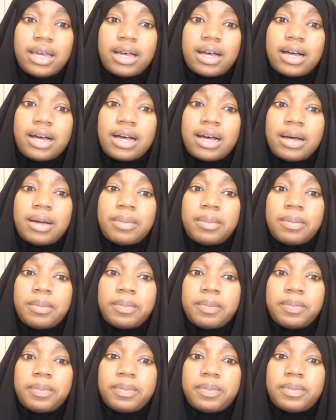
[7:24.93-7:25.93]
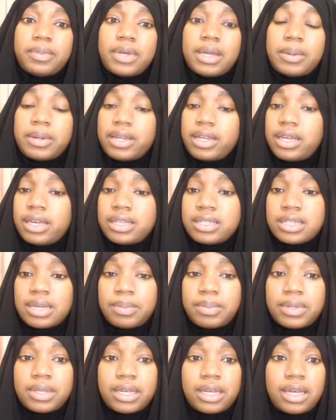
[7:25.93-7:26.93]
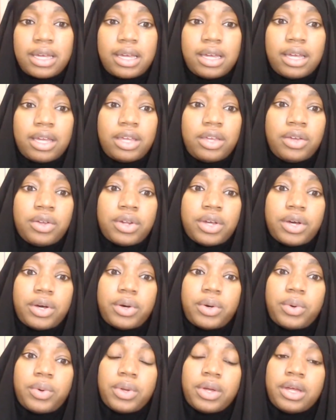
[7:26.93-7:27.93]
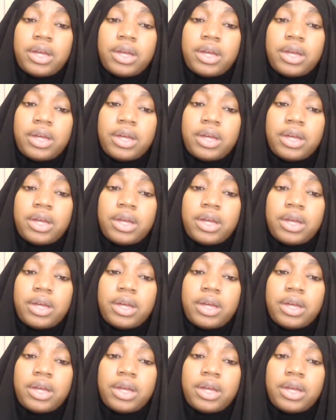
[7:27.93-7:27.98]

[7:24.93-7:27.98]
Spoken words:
and accepting, you know,